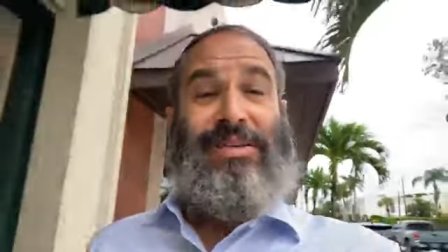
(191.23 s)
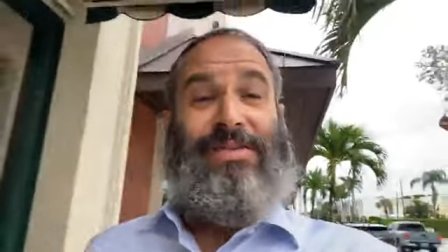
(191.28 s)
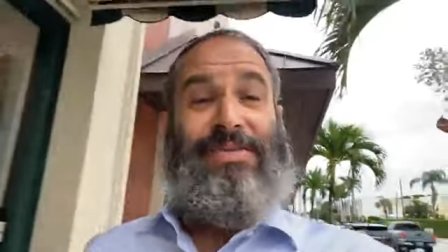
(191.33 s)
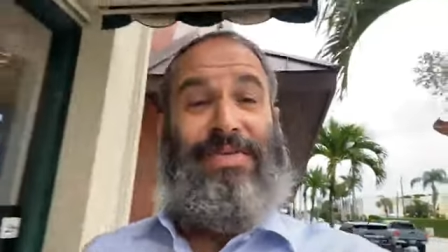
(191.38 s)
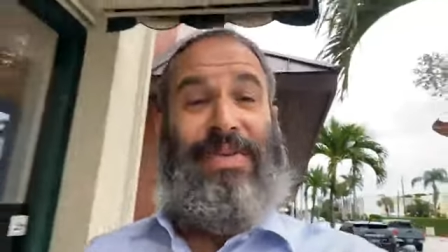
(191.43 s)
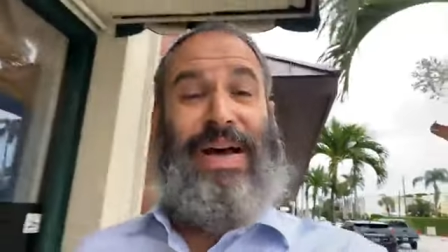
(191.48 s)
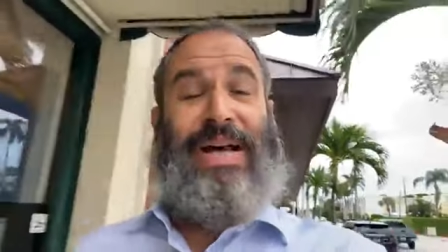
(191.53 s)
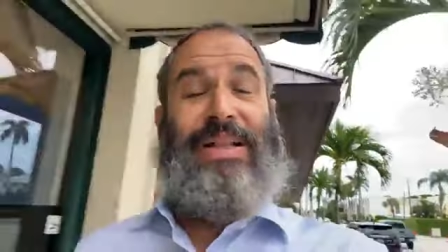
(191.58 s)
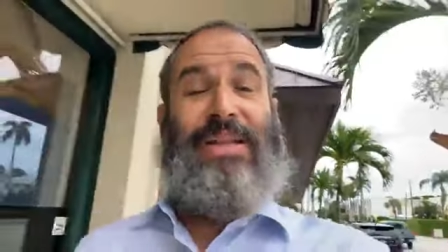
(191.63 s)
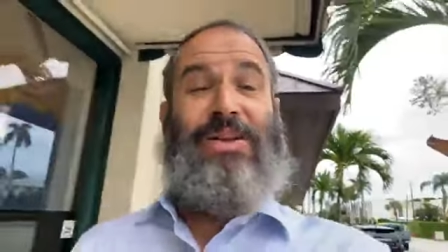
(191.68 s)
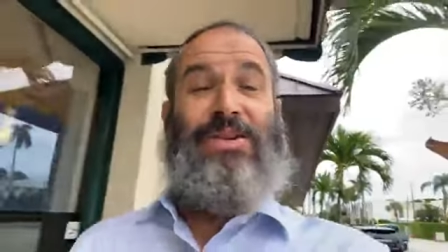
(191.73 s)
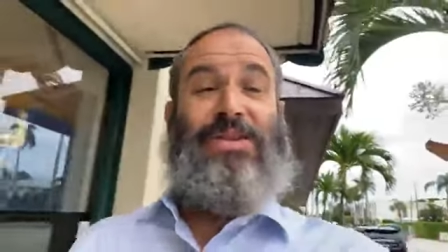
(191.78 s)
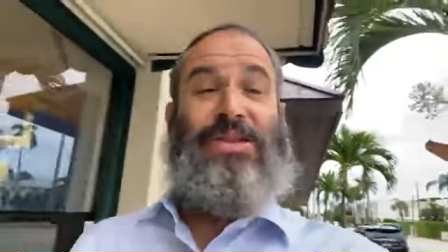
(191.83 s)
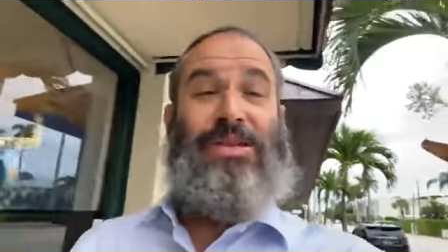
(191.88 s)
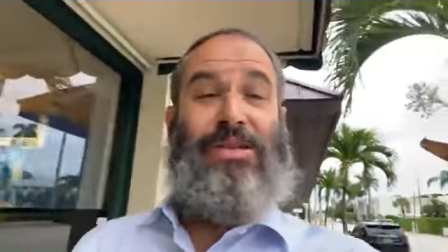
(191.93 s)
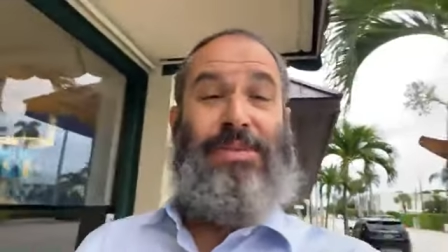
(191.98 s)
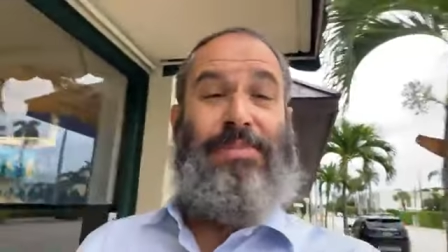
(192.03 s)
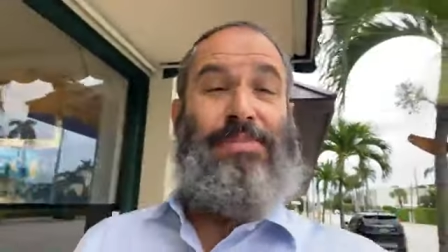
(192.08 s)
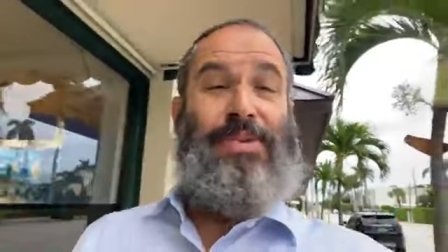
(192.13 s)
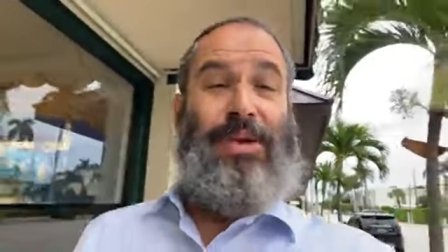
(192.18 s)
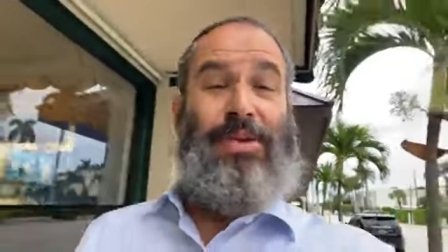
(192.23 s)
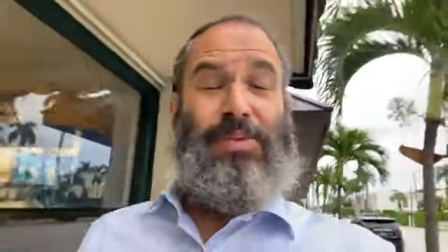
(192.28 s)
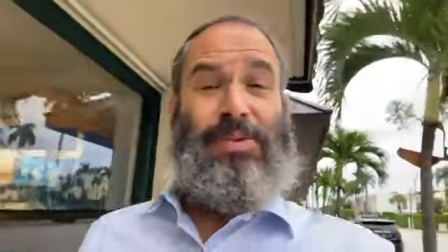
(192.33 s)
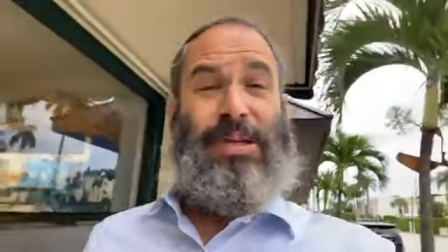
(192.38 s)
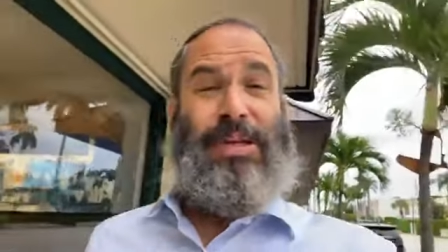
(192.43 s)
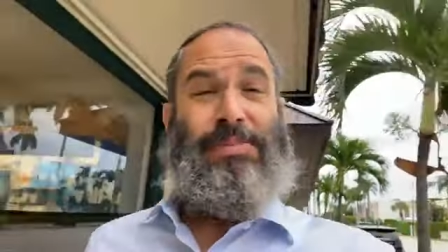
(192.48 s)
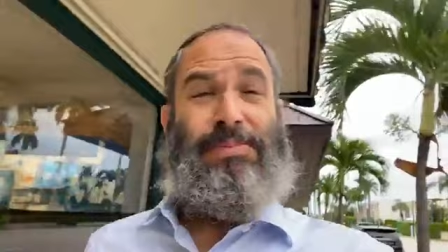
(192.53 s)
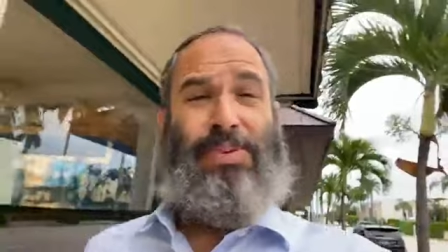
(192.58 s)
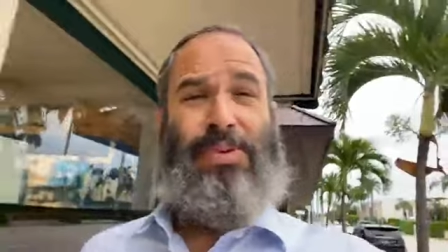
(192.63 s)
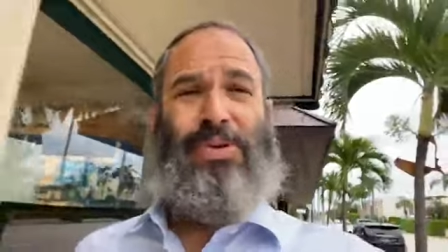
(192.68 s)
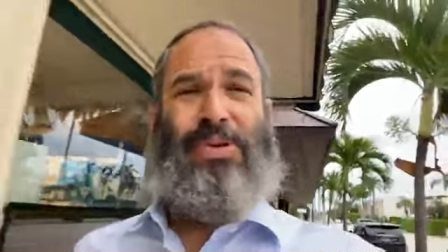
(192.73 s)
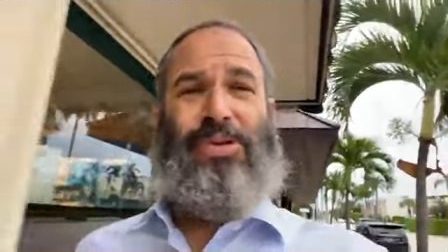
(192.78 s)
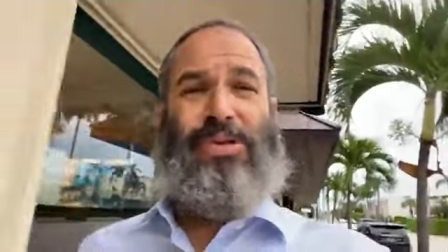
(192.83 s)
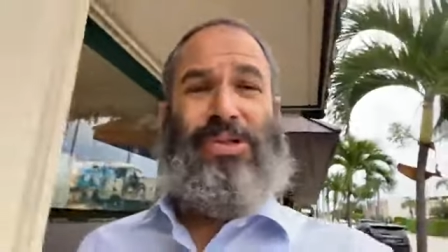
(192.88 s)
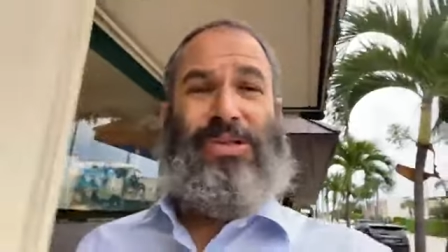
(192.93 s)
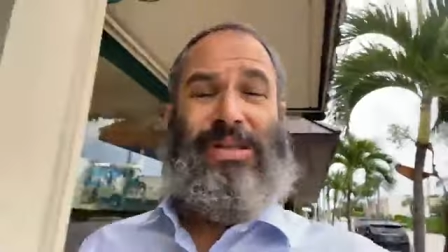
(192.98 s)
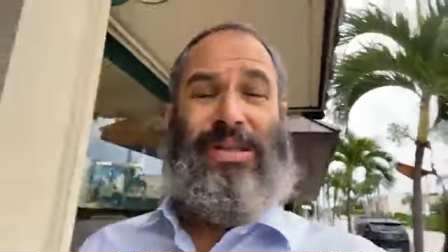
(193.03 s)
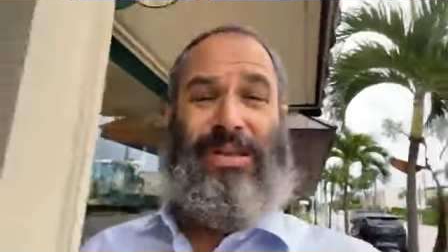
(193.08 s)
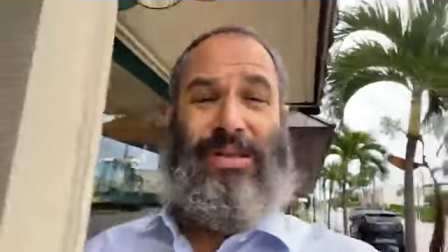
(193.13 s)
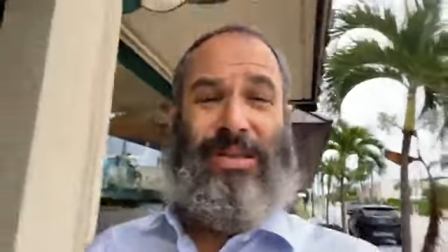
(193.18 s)
follows Yom Kippur
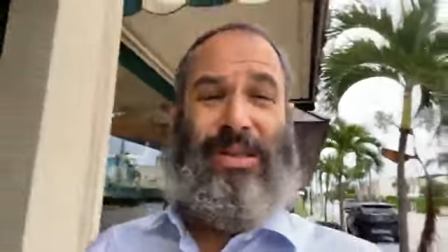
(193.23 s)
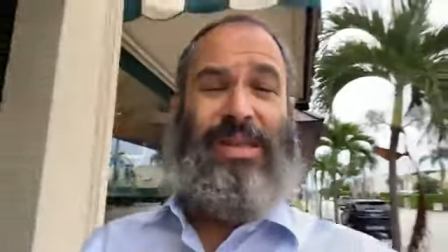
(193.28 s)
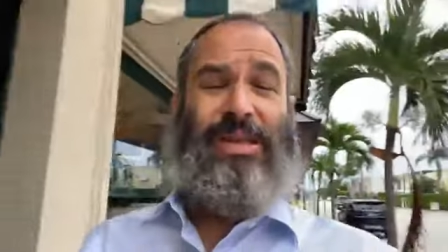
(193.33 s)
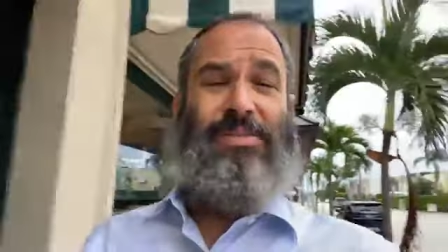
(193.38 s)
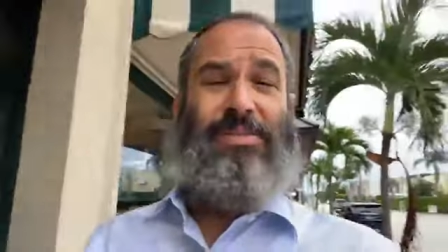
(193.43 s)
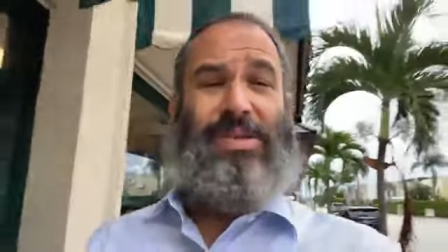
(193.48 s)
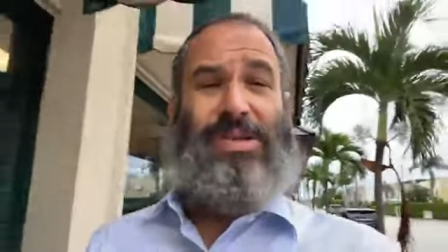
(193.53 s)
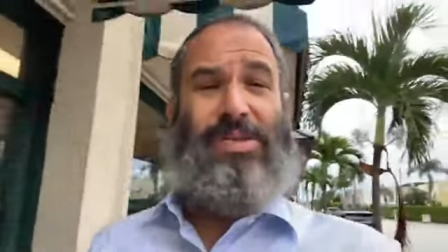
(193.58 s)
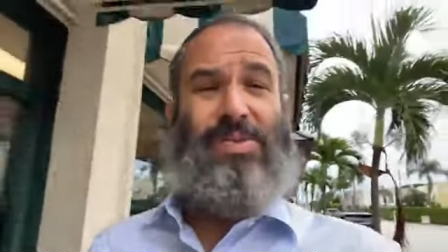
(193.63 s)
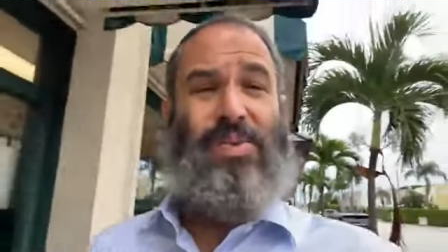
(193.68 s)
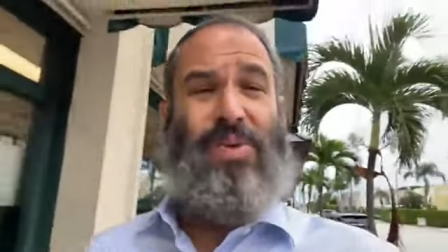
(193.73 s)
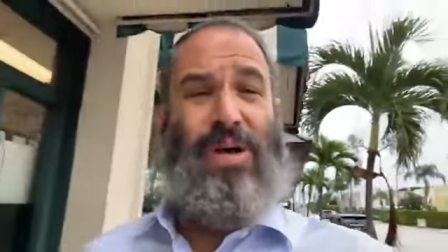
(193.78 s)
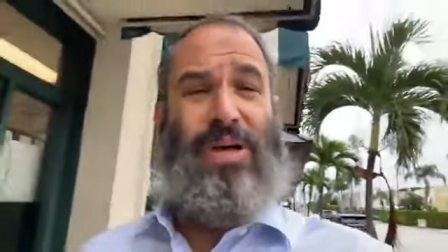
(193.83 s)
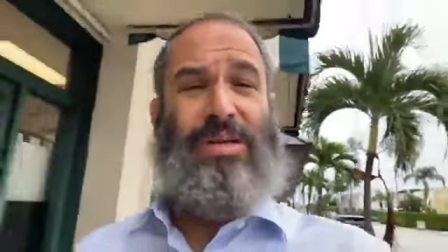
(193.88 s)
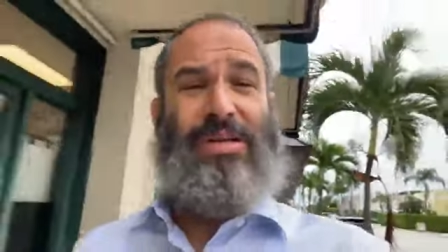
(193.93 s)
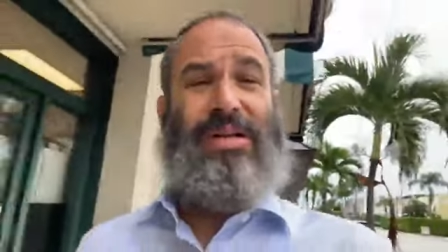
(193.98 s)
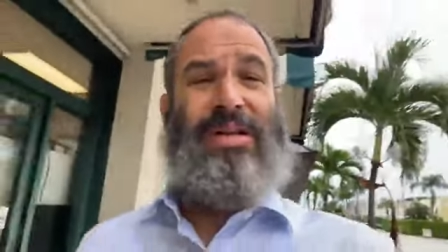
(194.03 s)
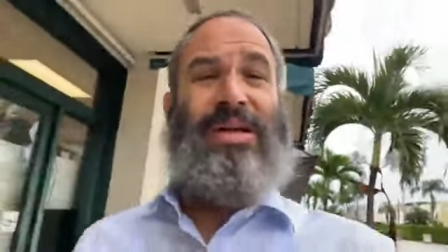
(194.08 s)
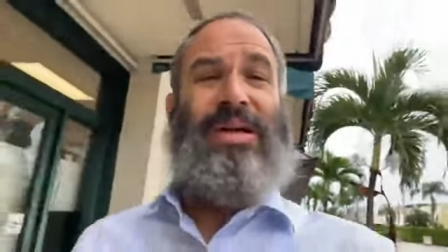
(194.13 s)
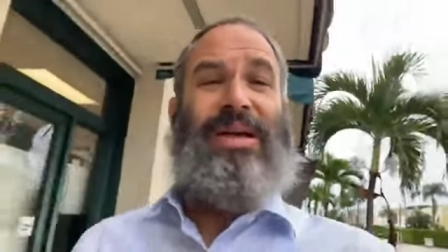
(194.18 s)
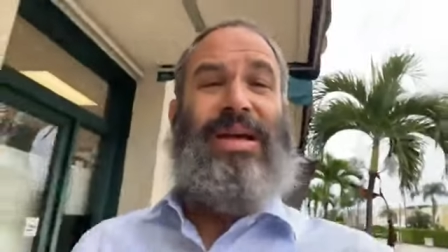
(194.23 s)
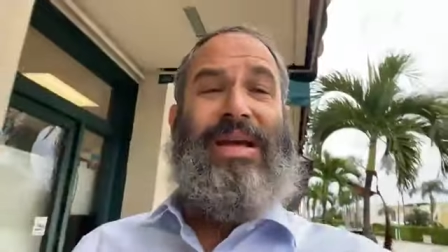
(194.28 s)
because the theme is one.